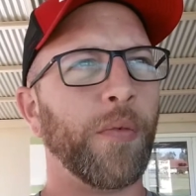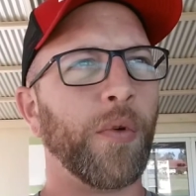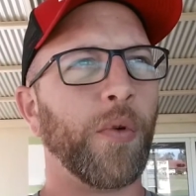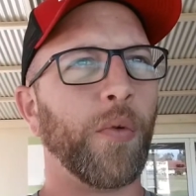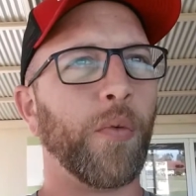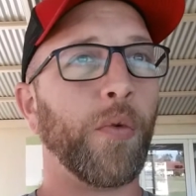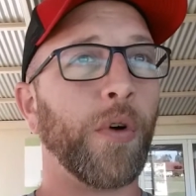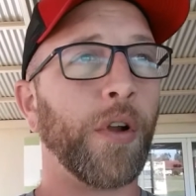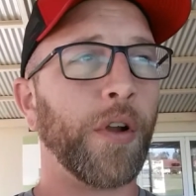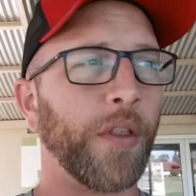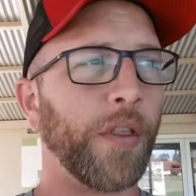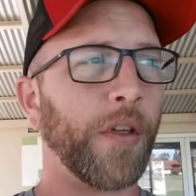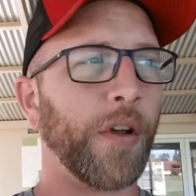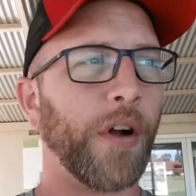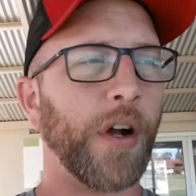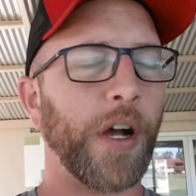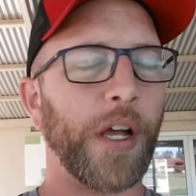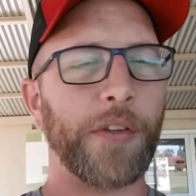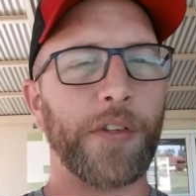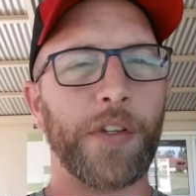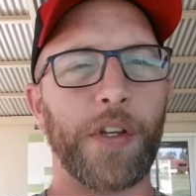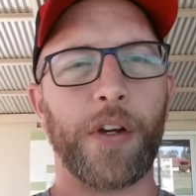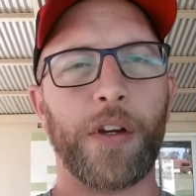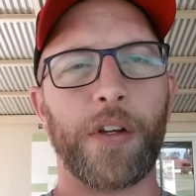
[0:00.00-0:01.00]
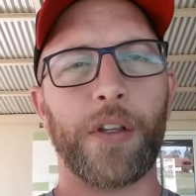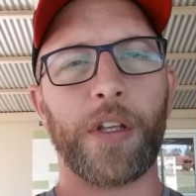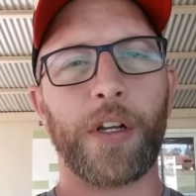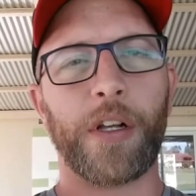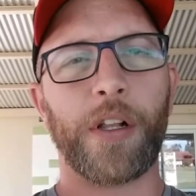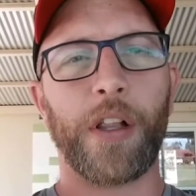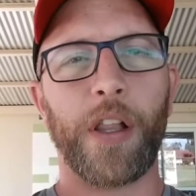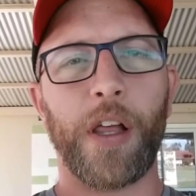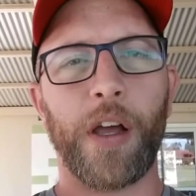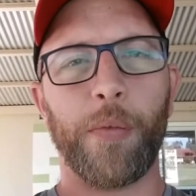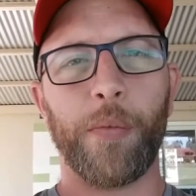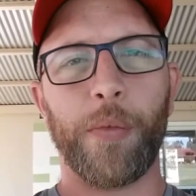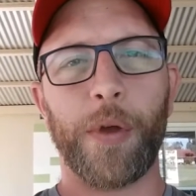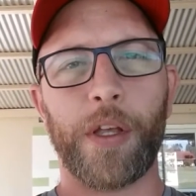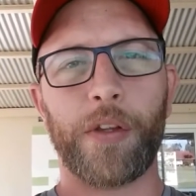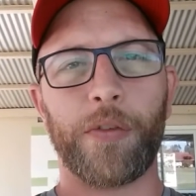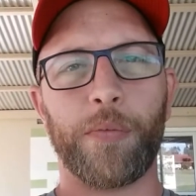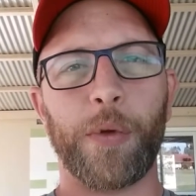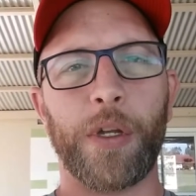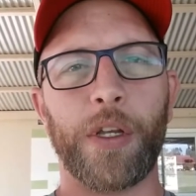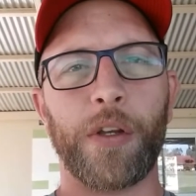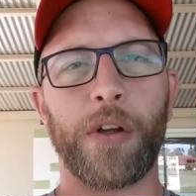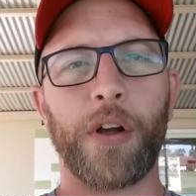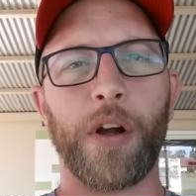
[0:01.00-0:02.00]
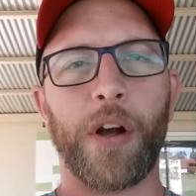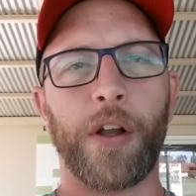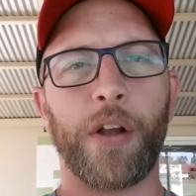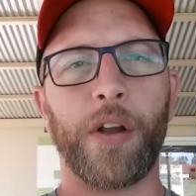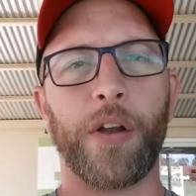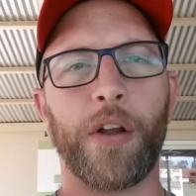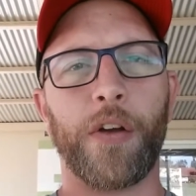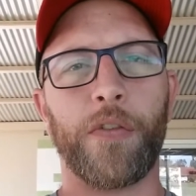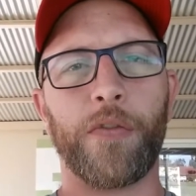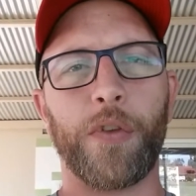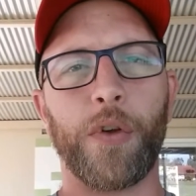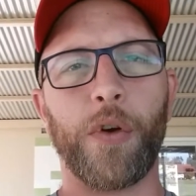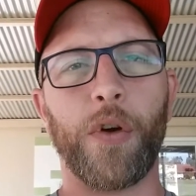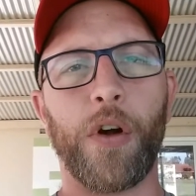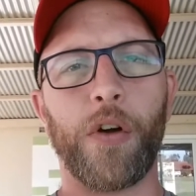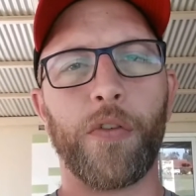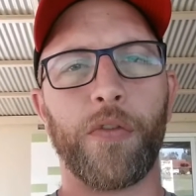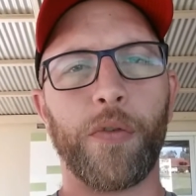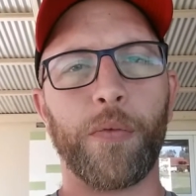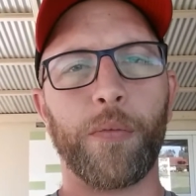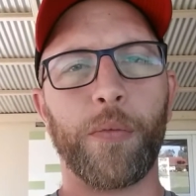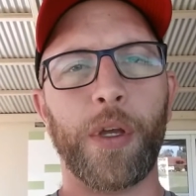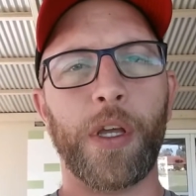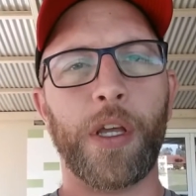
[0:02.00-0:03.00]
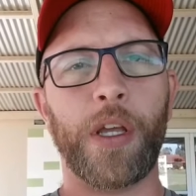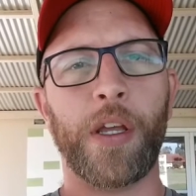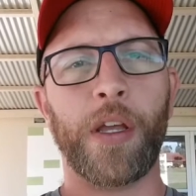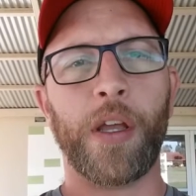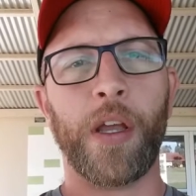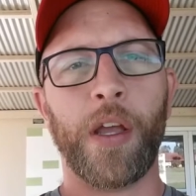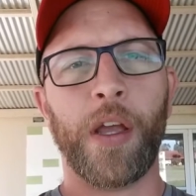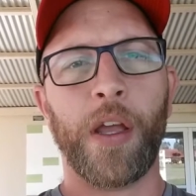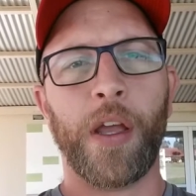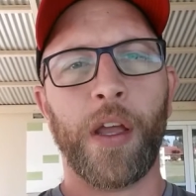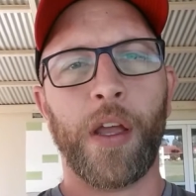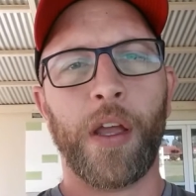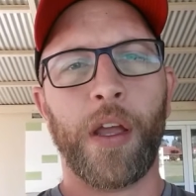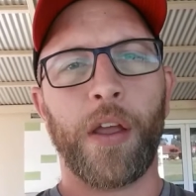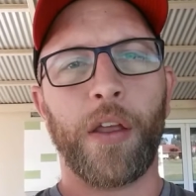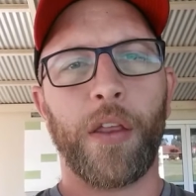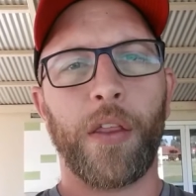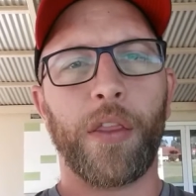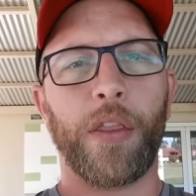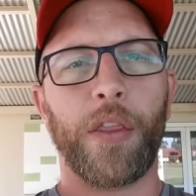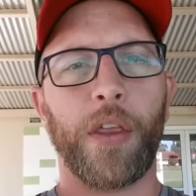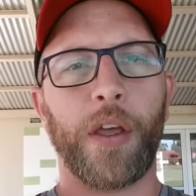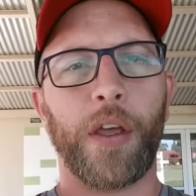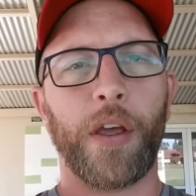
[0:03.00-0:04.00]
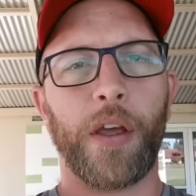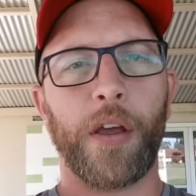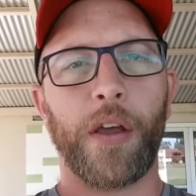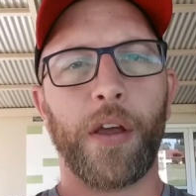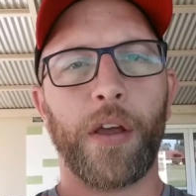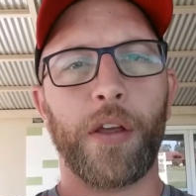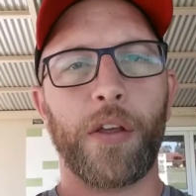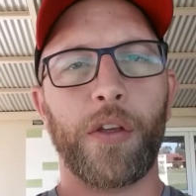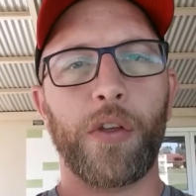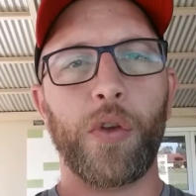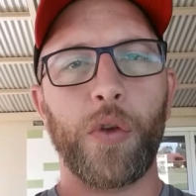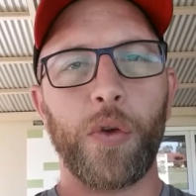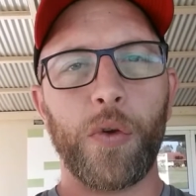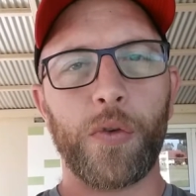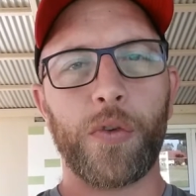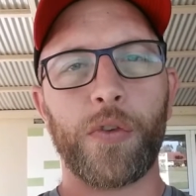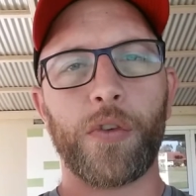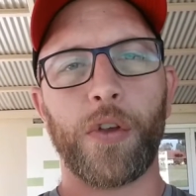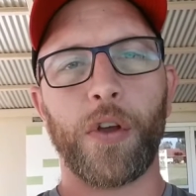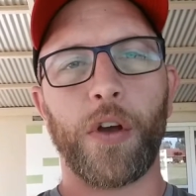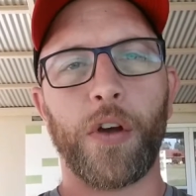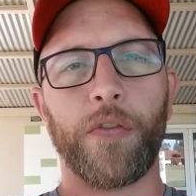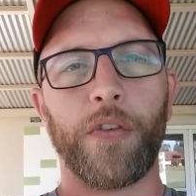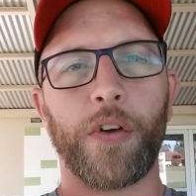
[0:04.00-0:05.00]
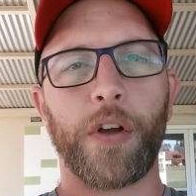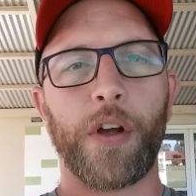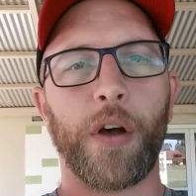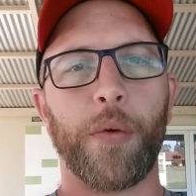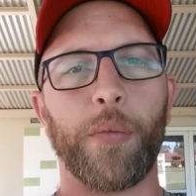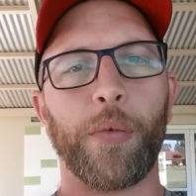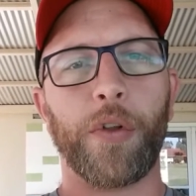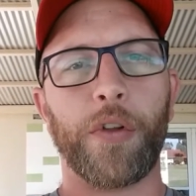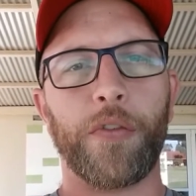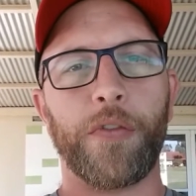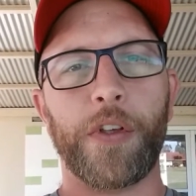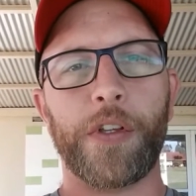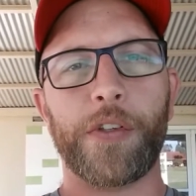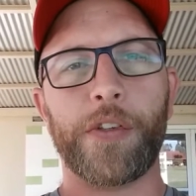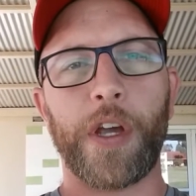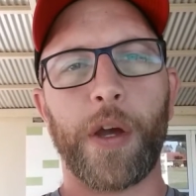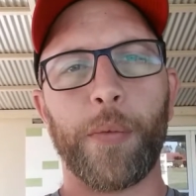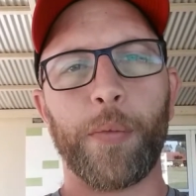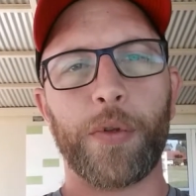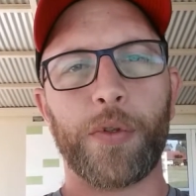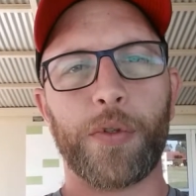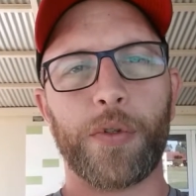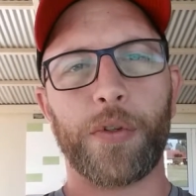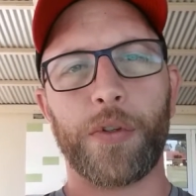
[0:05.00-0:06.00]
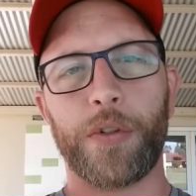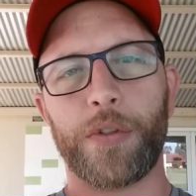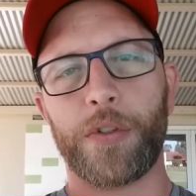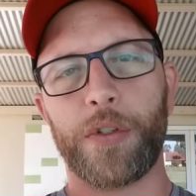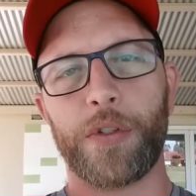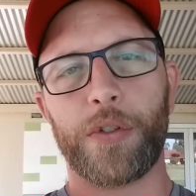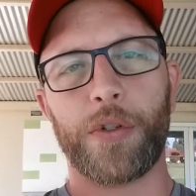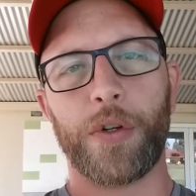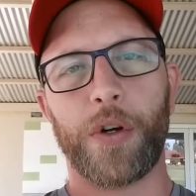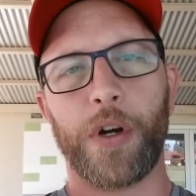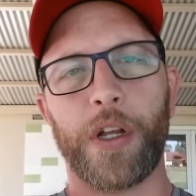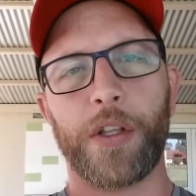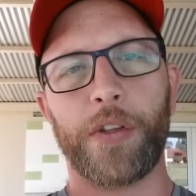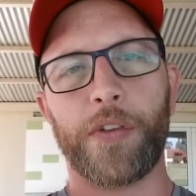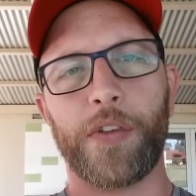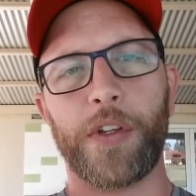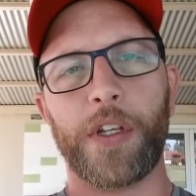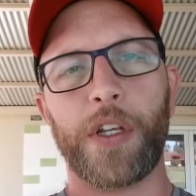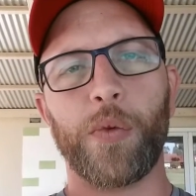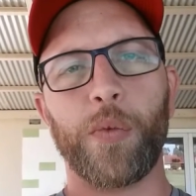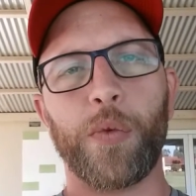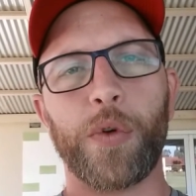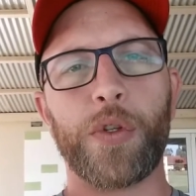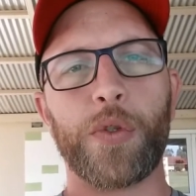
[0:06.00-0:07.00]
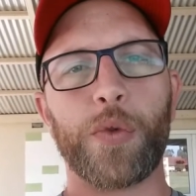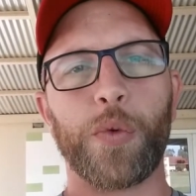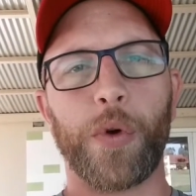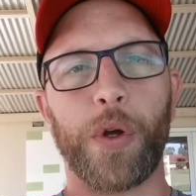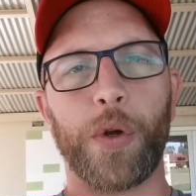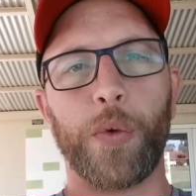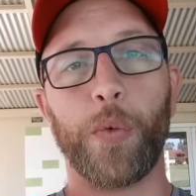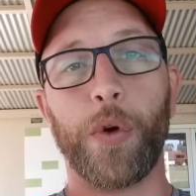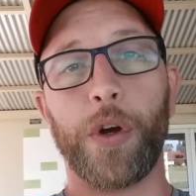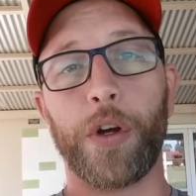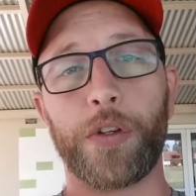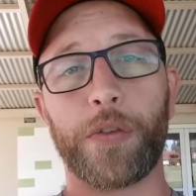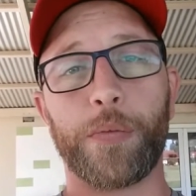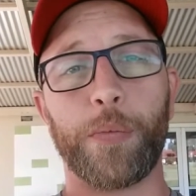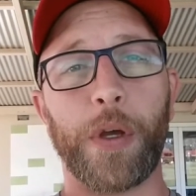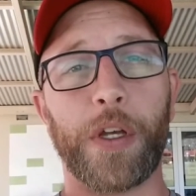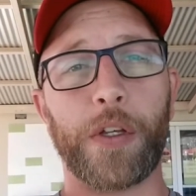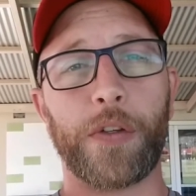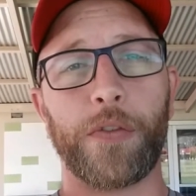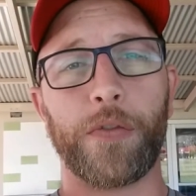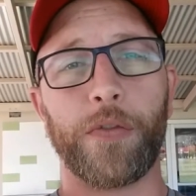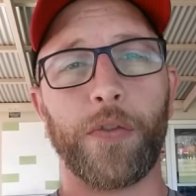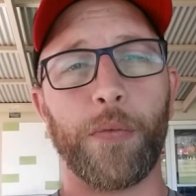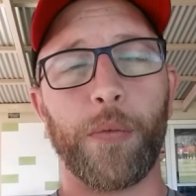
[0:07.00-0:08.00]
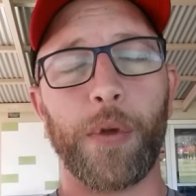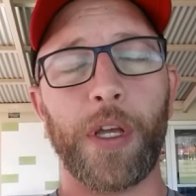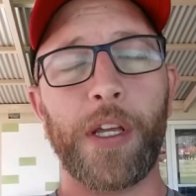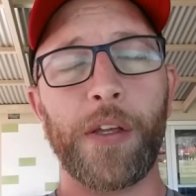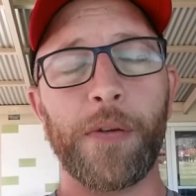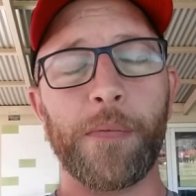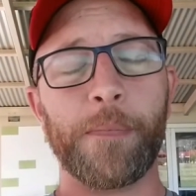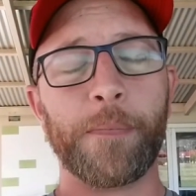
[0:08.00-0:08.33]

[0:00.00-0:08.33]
one of the guys here at the club has been kind enough to offer me the use of a couple of his apertures to try and see which one works best for me.